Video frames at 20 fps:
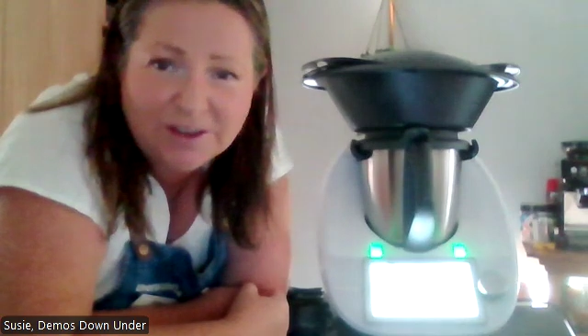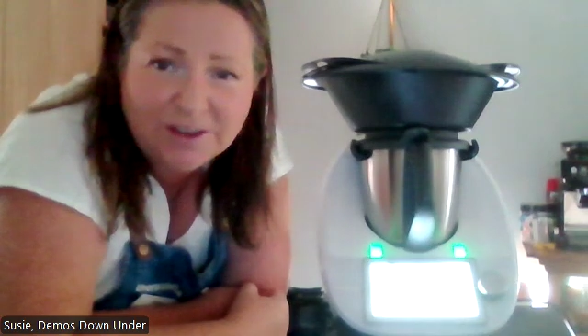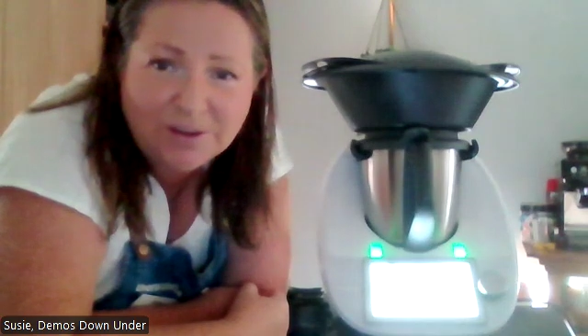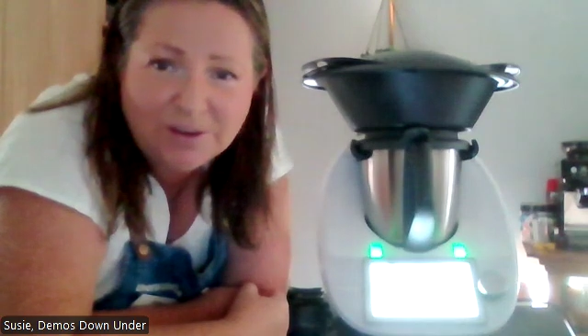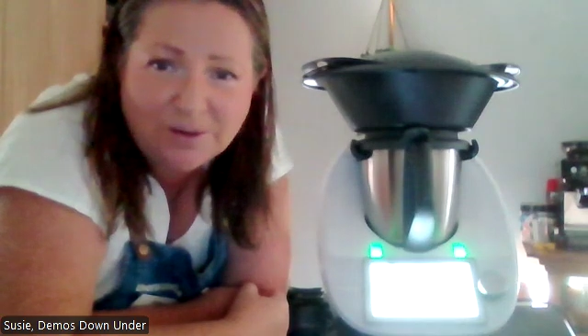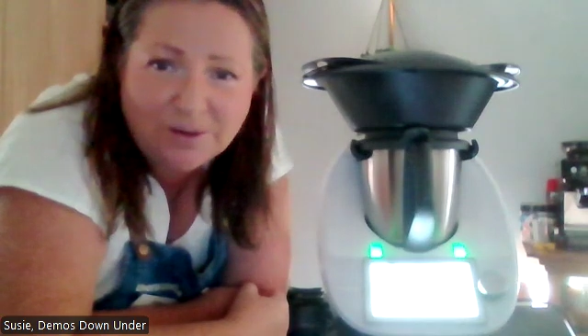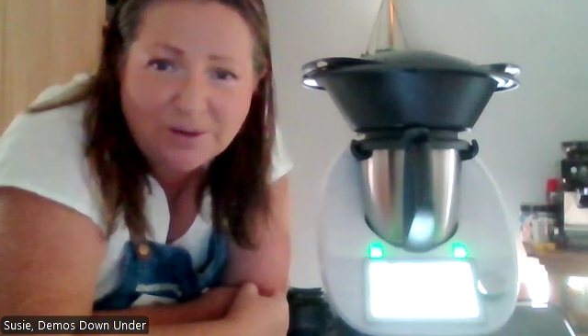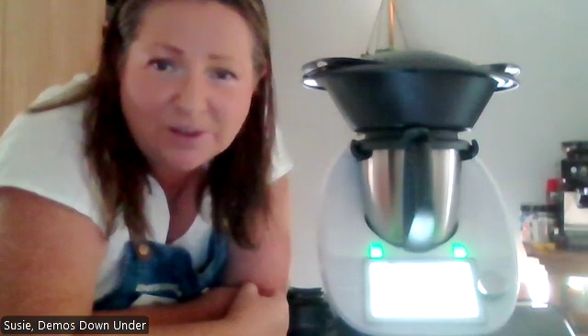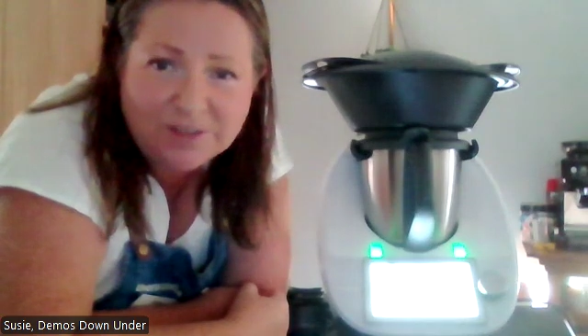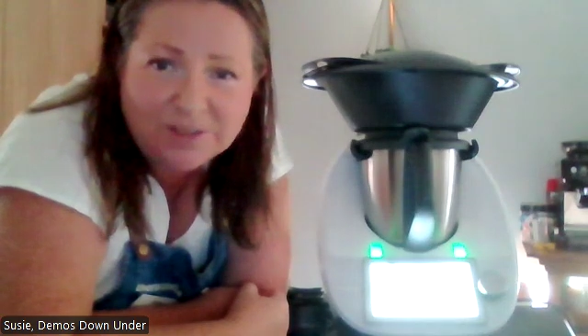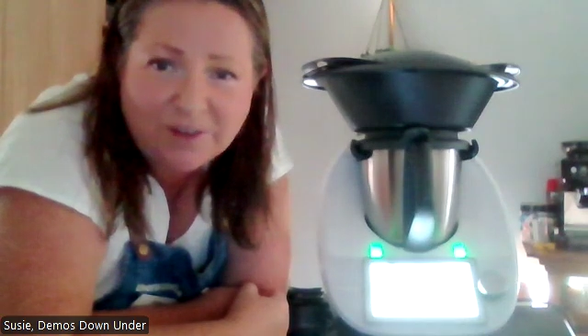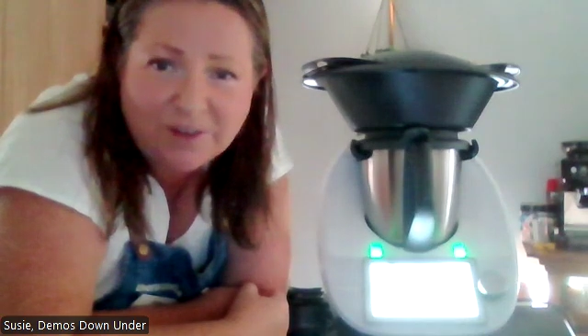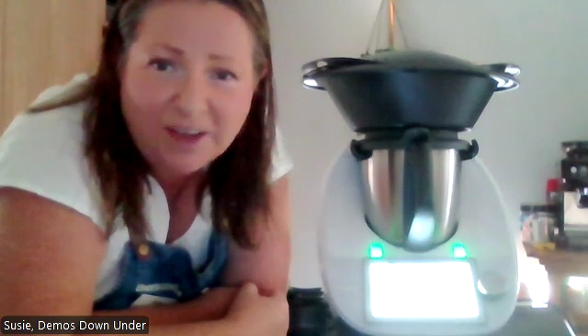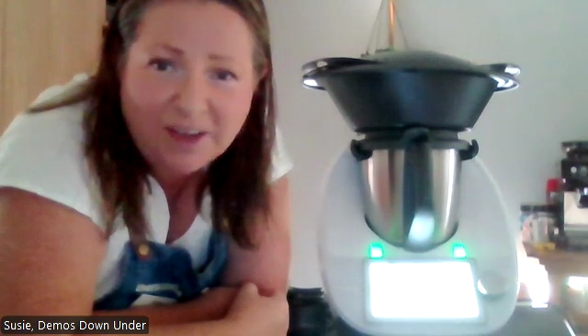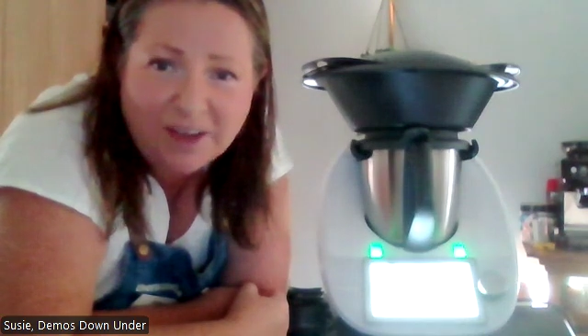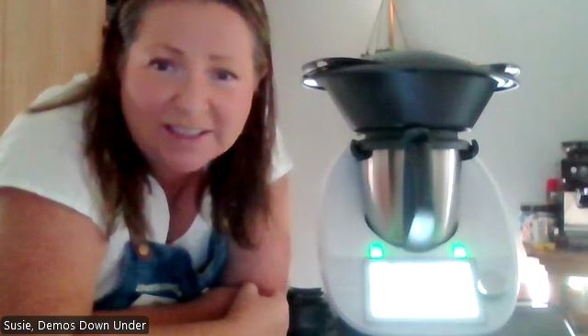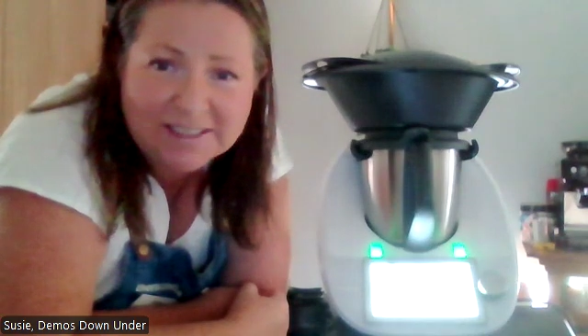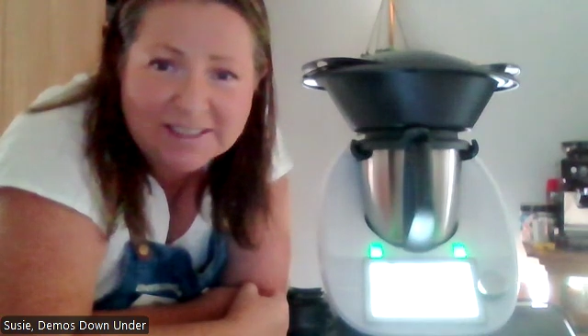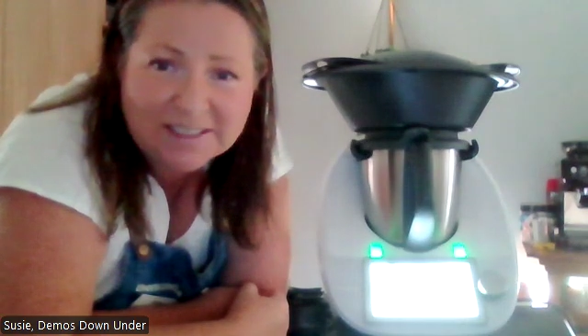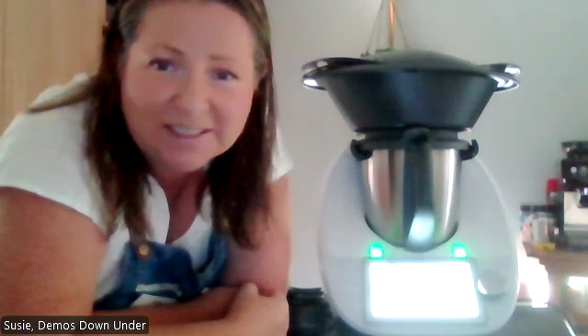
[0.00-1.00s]
your
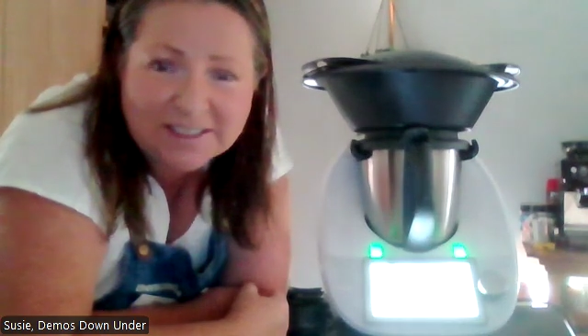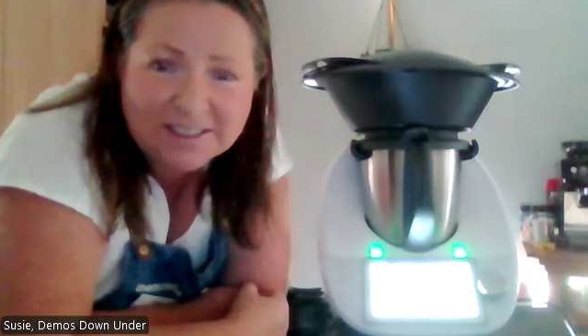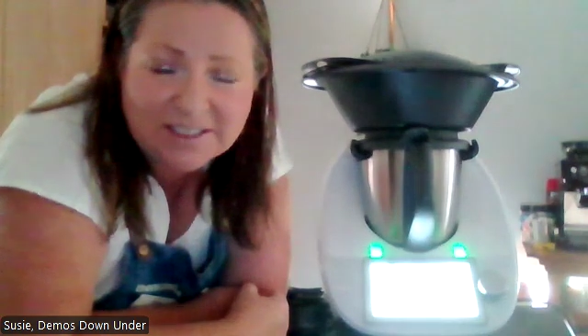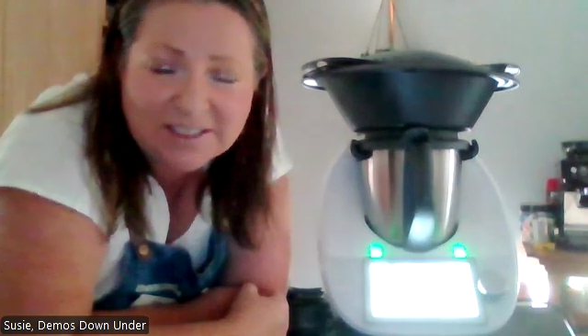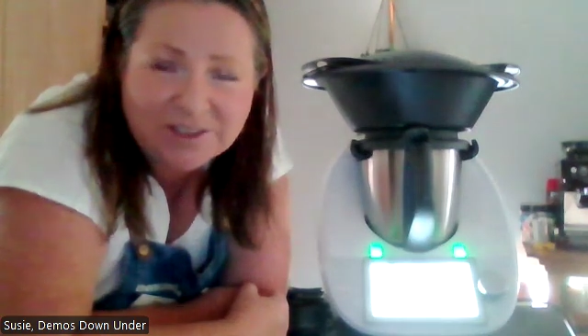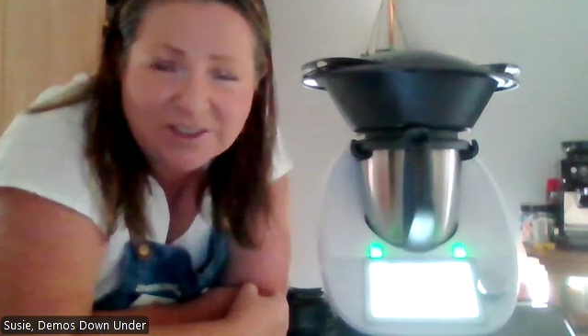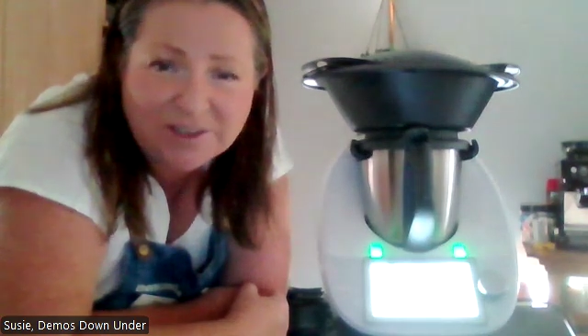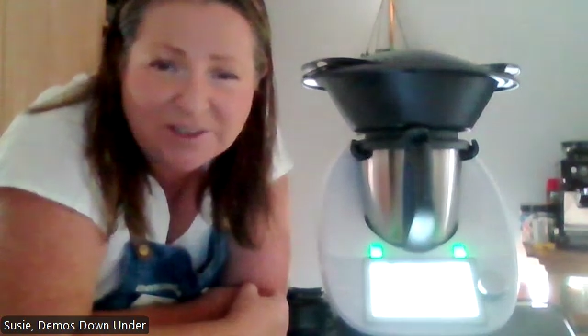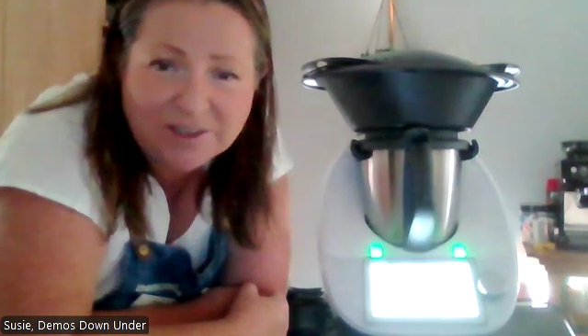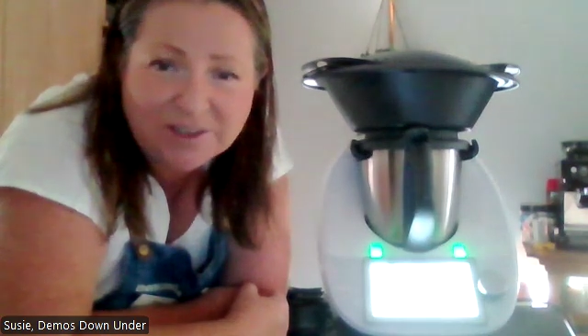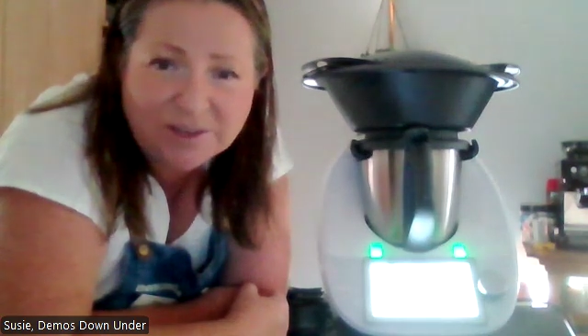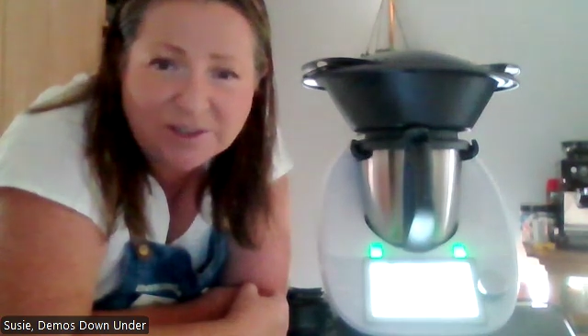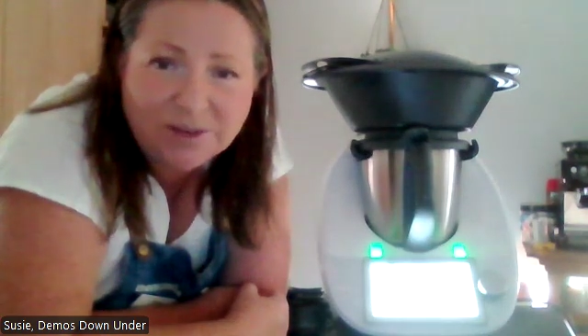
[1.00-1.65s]
devices to